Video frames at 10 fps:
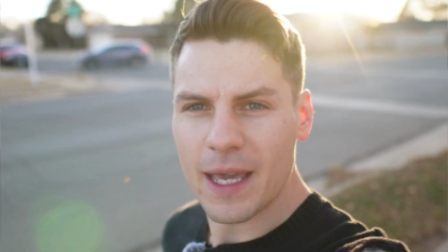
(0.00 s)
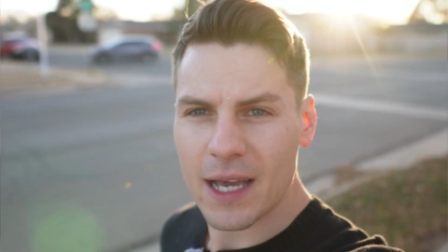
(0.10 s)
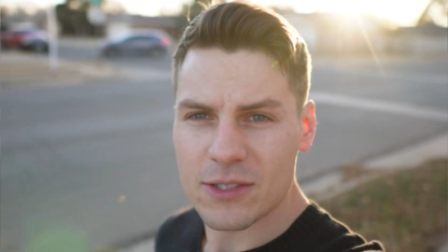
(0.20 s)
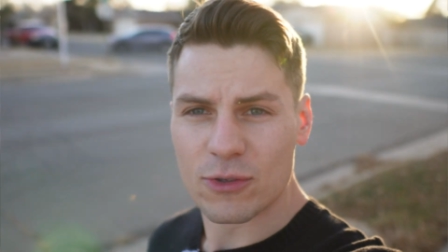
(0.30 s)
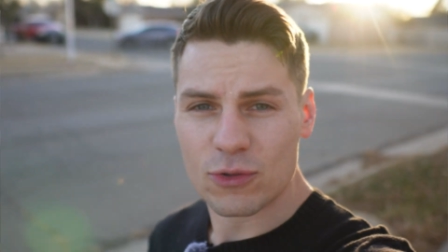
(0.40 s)

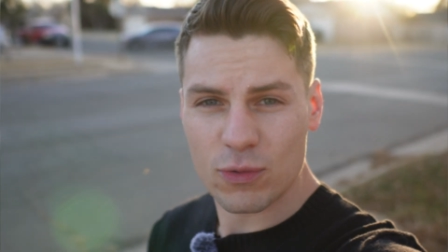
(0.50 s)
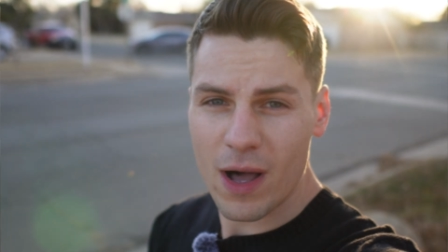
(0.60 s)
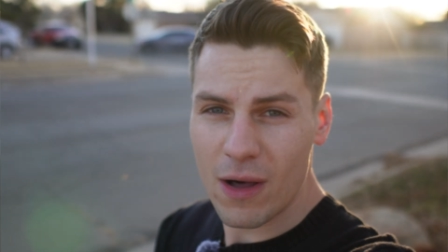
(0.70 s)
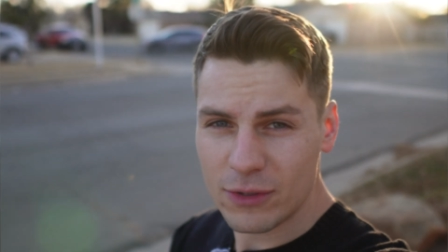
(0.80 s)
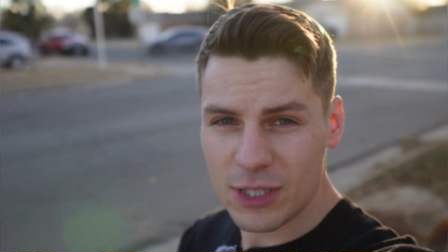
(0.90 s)
Yeah, so
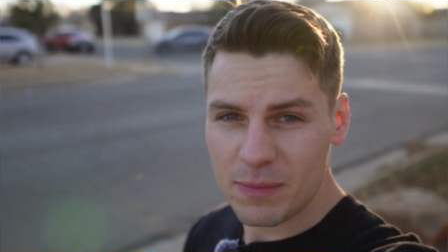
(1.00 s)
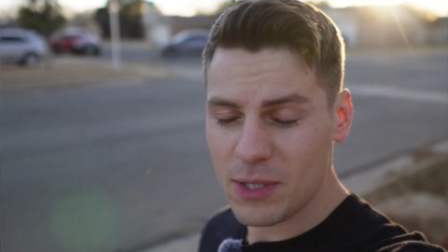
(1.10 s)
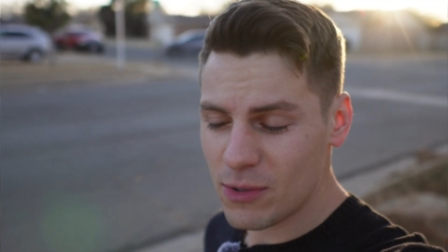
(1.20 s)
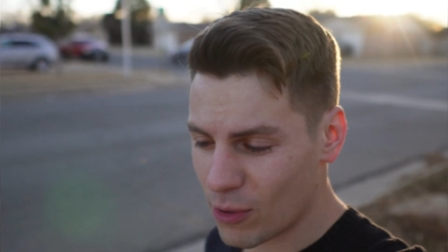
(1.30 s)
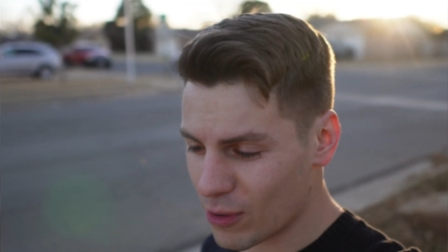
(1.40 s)
12
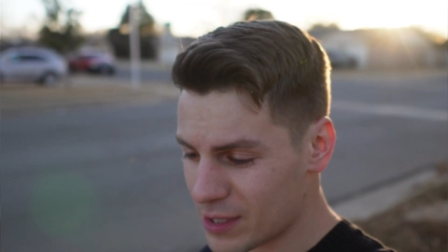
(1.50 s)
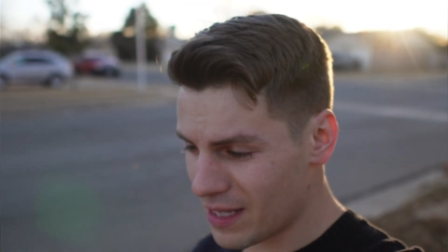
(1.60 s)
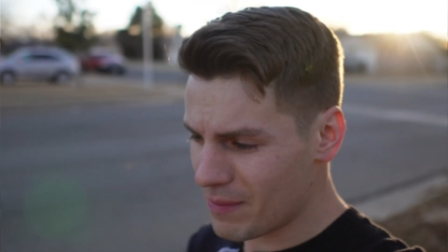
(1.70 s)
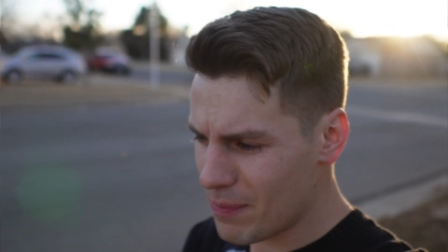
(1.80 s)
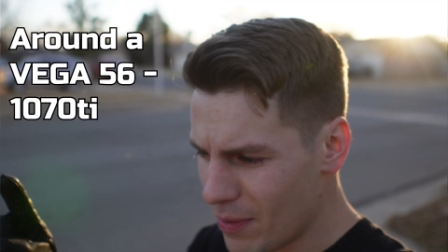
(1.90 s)
GPU
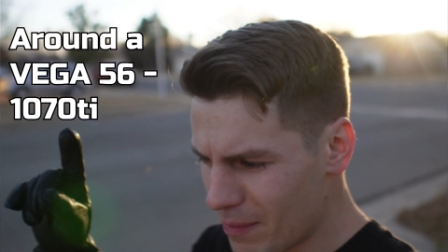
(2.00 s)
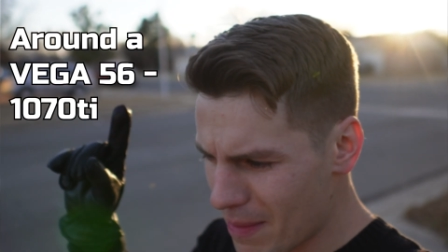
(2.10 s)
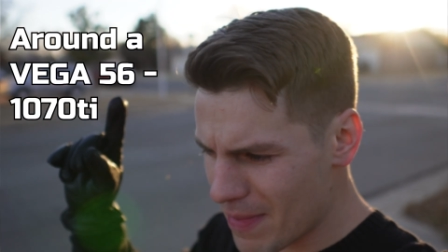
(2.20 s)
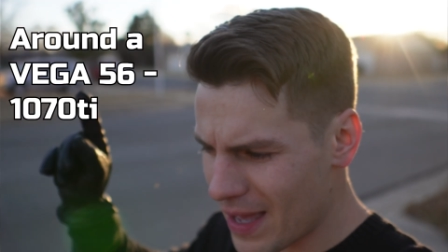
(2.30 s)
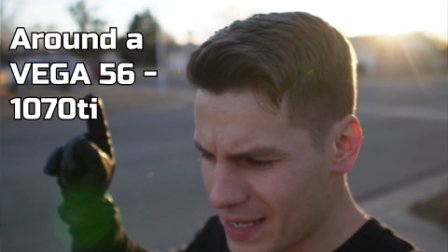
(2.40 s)
cores. Let me put
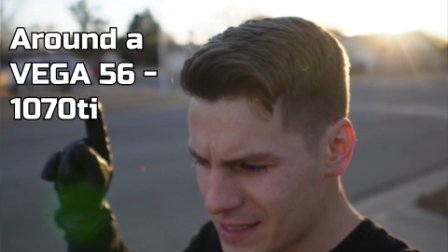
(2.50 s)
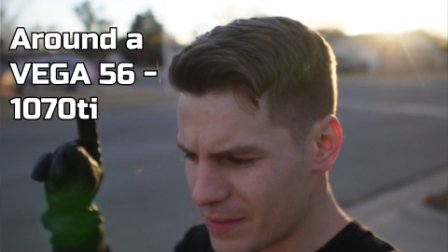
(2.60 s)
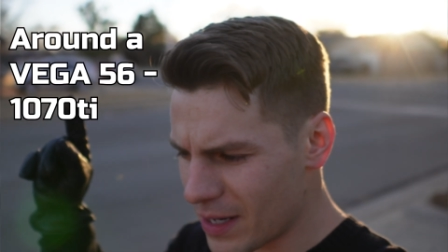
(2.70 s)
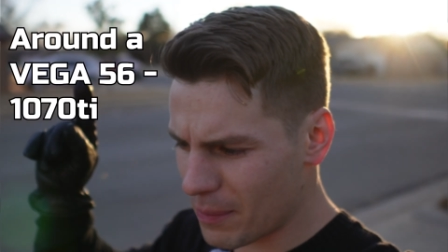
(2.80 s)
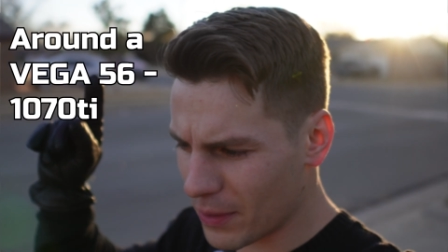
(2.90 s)
my
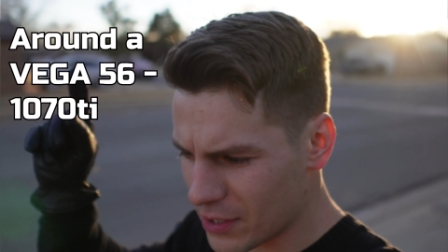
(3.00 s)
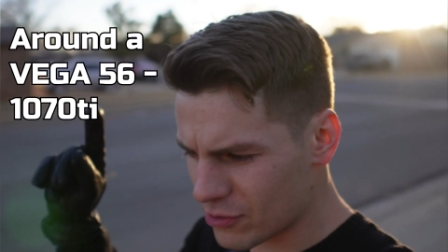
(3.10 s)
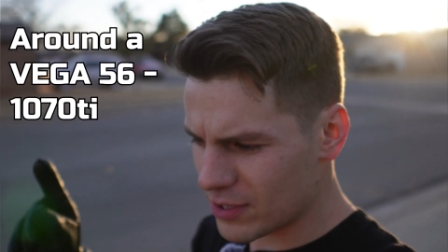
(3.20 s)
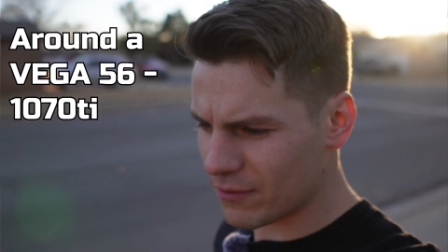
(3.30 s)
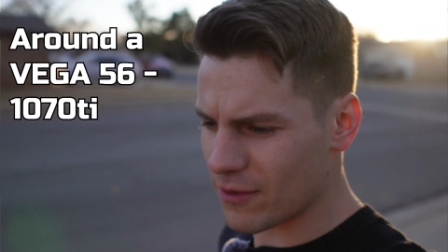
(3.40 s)
estimate up on
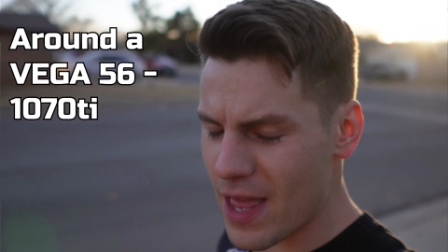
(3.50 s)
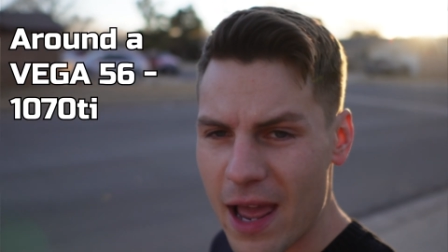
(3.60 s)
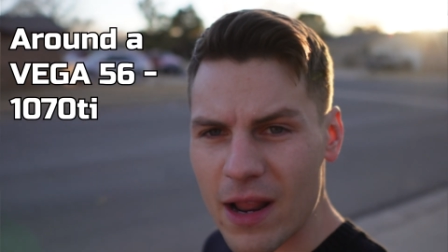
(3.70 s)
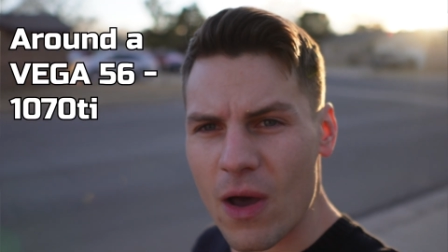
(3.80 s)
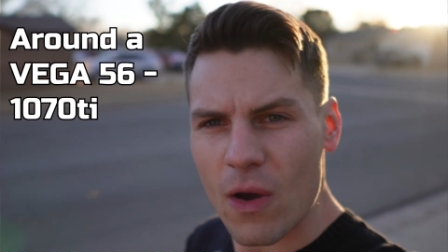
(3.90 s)
the screen for
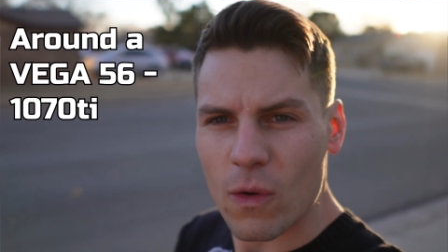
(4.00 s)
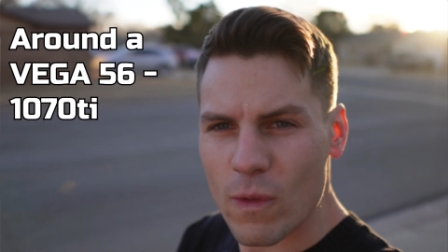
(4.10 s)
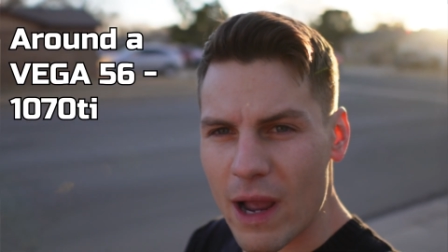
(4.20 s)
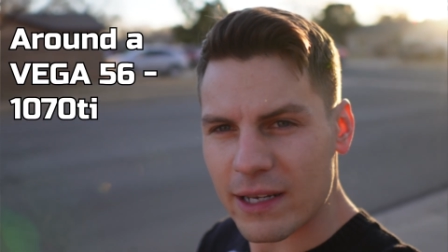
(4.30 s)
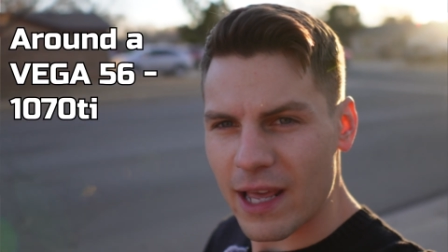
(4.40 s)
that
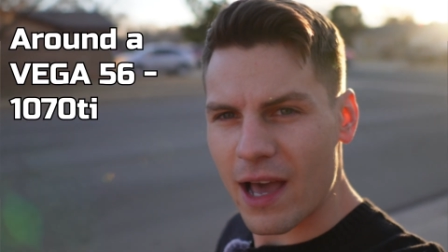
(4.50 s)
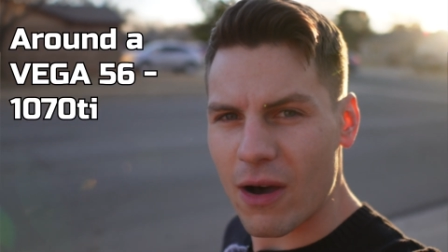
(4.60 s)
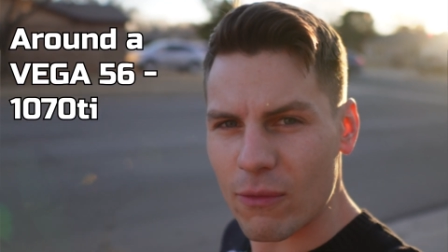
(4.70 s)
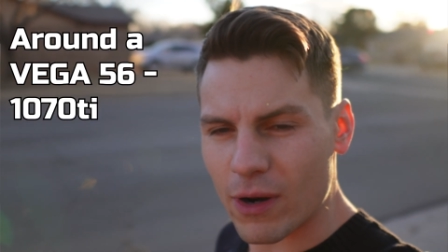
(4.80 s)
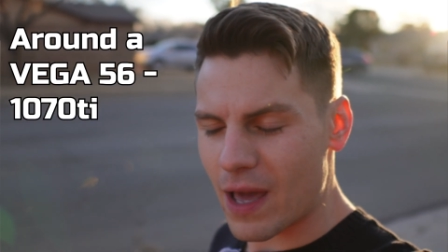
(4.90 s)
right
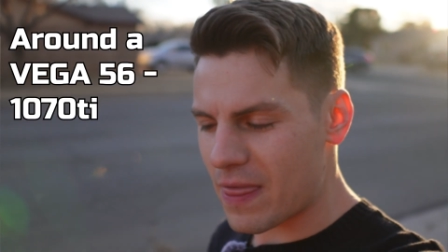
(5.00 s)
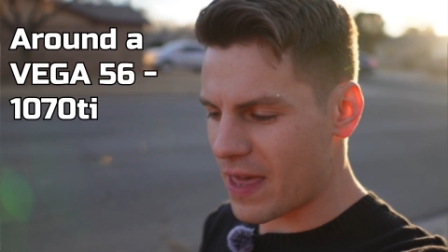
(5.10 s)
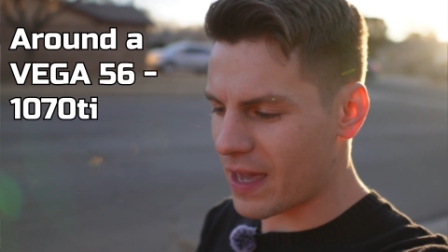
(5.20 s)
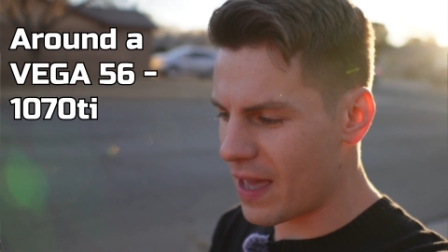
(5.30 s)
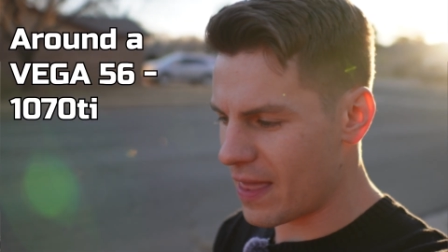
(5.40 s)
now what I
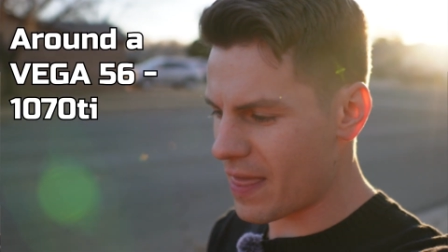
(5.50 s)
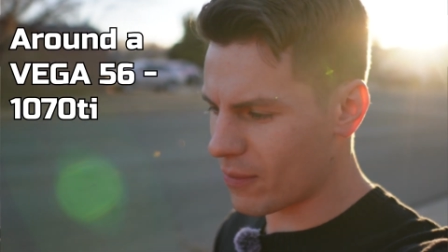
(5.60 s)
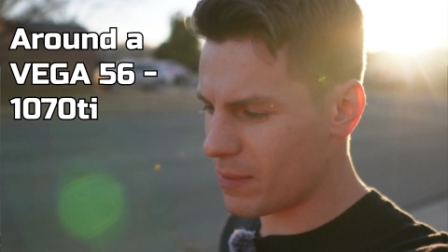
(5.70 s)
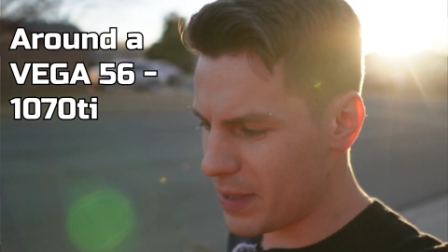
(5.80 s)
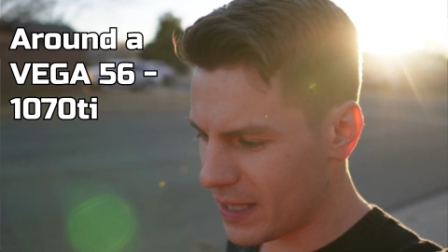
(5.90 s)
think
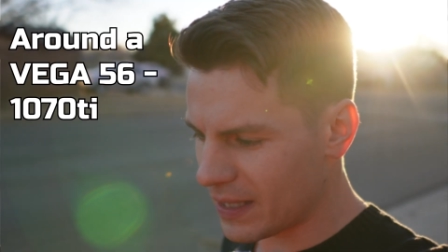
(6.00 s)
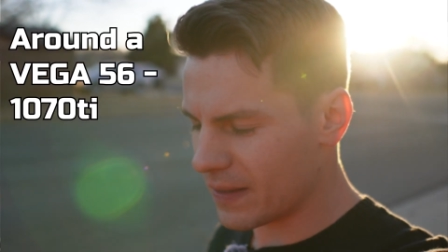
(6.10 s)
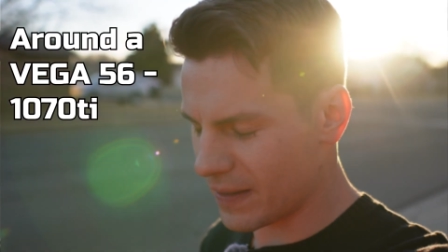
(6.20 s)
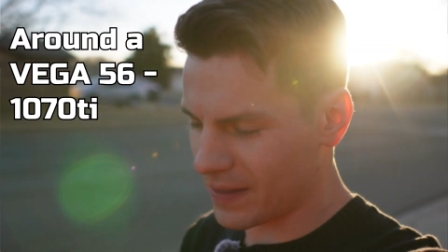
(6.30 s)
that would be.